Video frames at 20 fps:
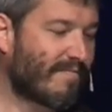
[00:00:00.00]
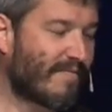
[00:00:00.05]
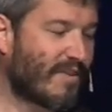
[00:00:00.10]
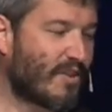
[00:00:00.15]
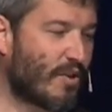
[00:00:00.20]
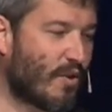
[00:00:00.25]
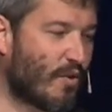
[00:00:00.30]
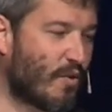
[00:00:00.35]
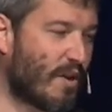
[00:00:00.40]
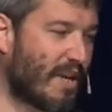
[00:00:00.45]

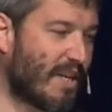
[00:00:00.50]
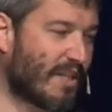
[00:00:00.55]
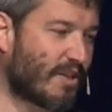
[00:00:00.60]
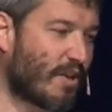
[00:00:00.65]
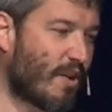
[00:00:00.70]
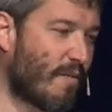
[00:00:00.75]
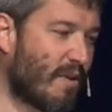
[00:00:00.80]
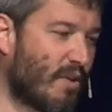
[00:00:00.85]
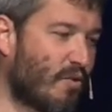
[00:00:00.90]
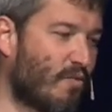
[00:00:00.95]
So he's
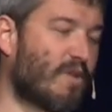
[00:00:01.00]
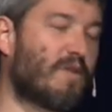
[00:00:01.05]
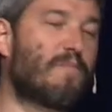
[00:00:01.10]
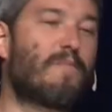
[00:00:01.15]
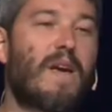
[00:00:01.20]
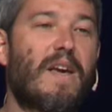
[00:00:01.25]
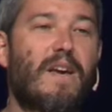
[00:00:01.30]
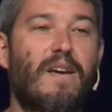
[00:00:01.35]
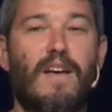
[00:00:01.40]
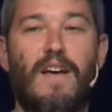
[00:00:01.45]
coming to
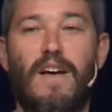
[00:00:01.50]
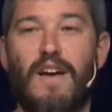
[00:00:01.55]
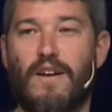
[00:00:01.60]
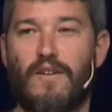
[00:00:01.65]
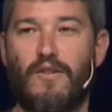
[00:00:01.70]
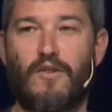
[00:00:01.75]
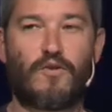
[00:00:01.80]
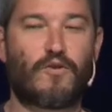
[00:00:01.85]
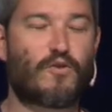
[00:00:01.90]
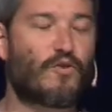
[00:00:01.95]
Spain,
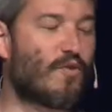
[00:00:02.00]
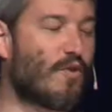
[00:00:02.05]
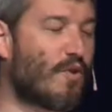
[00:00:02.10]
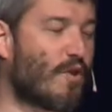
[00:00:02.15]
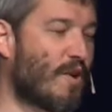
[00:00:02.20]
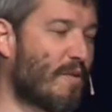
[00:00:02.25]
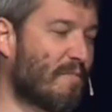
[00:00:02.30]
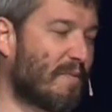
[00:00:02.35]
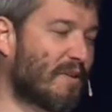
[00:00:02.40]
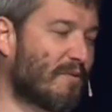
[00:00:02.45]
and you should
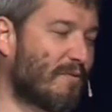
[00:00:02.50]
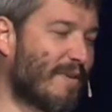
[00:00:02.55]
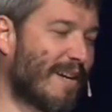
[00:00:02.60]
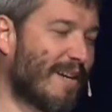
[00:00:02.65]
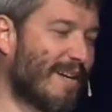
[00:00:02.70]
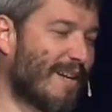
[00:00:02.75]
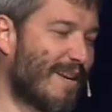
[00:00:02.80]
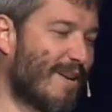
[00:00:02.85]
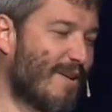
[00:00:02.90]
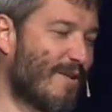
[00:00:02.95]
come as
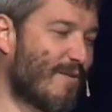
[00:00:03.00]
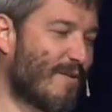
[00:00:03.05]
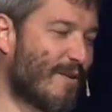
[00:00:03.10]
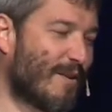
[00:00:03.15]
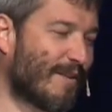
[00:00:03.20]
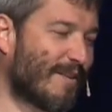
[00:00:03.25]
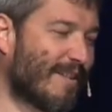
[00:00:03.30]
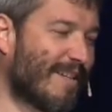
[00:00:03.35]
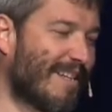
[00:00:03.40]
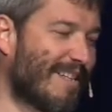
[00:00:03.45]
well if you
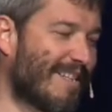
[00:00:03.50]
can.